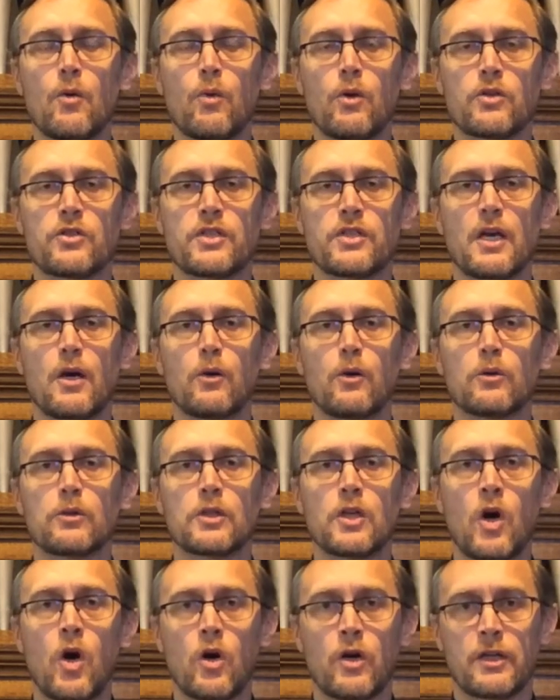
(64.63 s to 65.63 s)
was the old
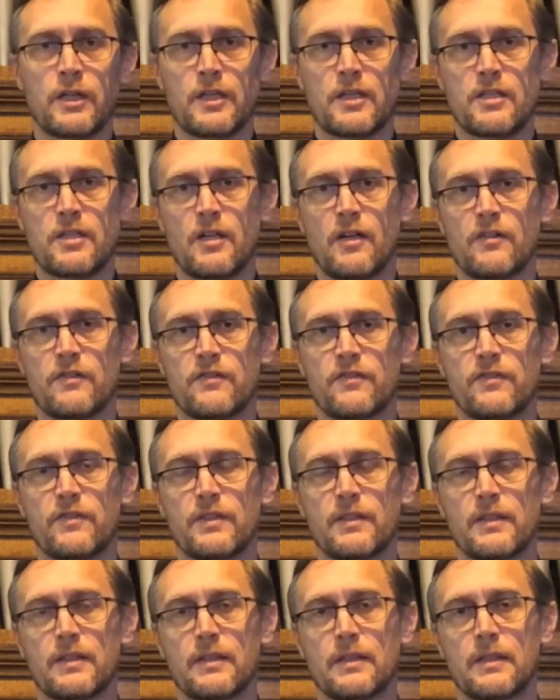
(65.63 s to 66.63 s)
Cockney stuff.
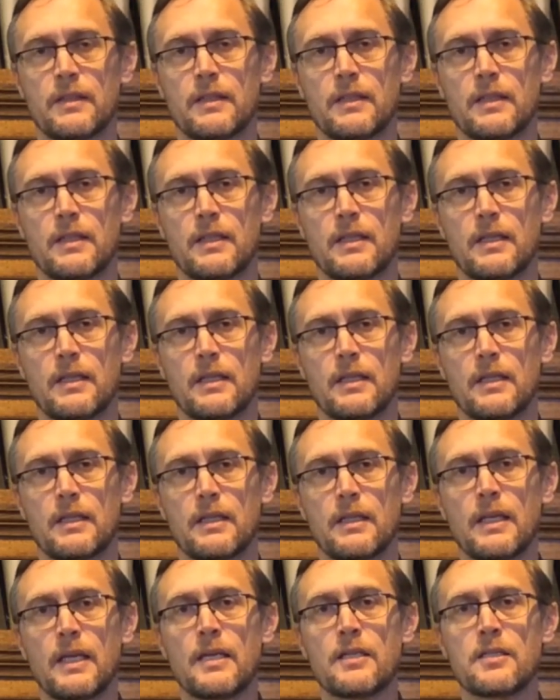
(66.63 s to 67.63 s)

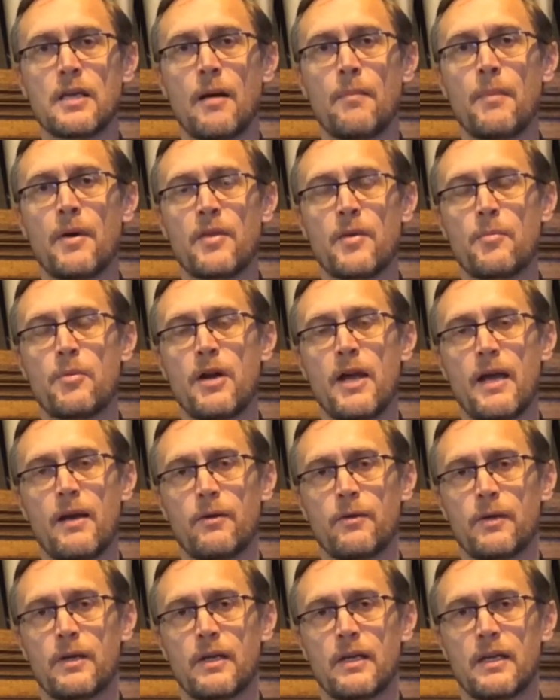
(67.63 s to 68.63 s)
Knees Up Mother Brown
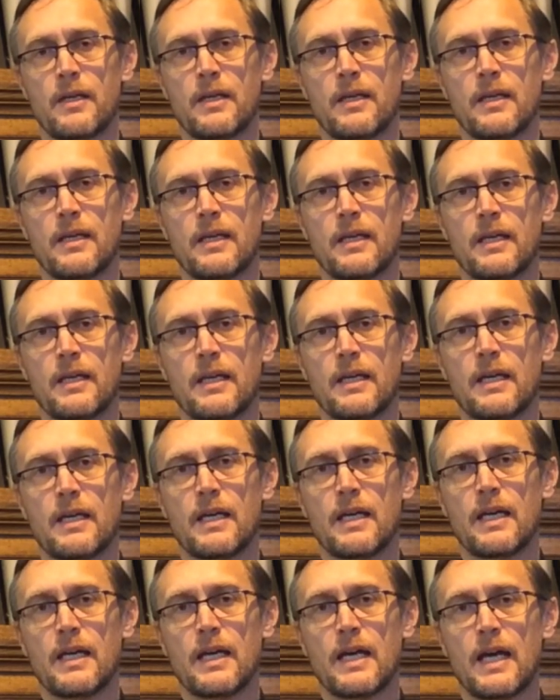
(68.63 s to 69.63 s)

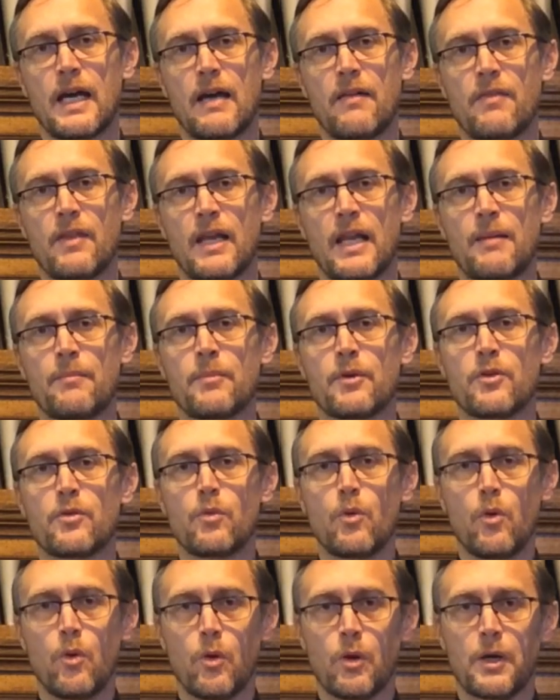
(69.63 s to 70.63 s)
and the Lambeth
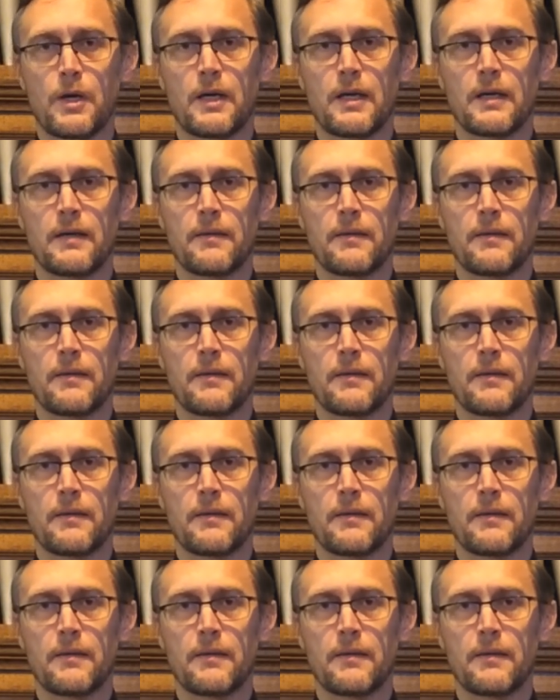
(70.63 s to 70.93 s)
Walk.